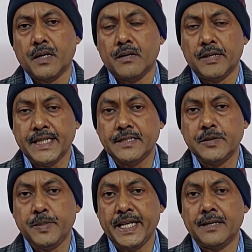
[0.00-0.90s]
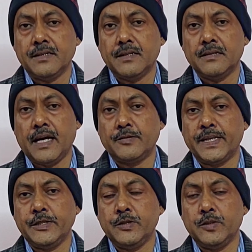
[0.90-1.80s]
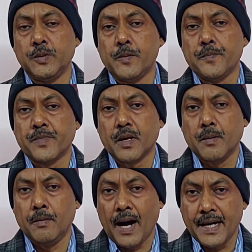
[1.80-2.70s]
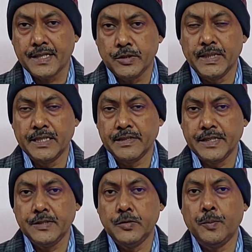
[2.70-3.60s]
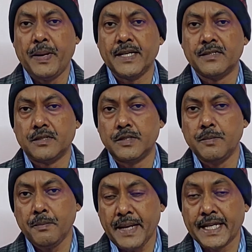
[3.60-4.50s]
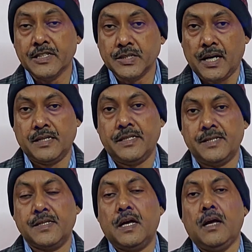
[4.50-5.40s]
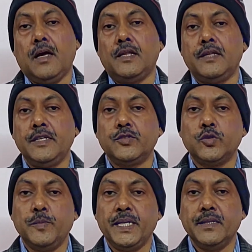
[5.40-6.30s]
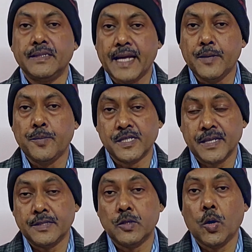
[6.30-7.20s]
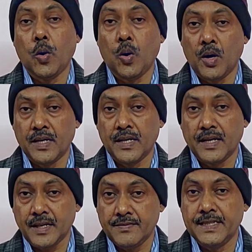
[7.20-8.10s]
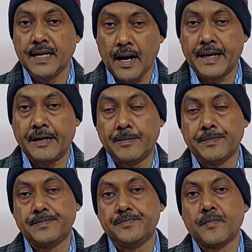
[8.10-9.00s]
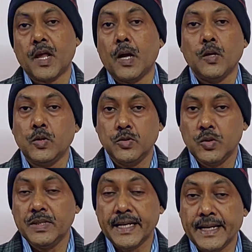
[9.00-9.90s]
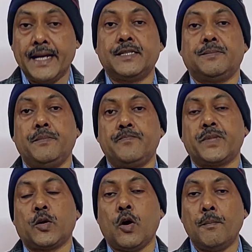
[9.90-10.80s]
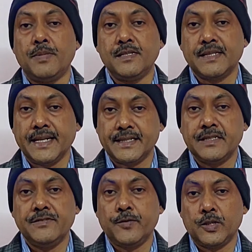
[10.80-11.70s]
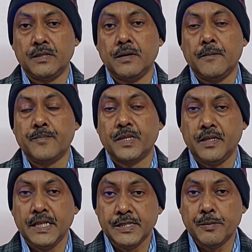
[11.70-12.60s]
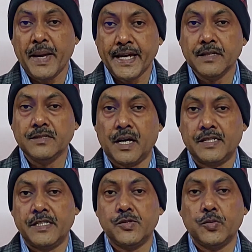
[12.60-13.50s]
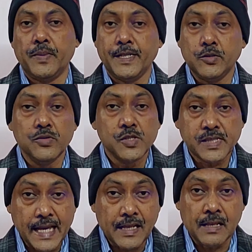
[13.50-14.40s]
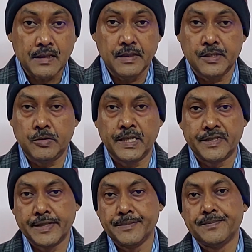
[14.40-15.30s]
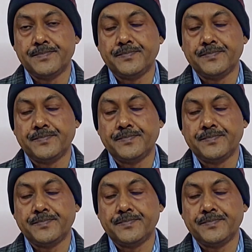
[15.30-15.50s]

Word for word: Reason being that when you buy jewelry, you pay certain making charges. These could be 10% or even higher. You don't get compensated for the, these making charges when you sell the jewelry.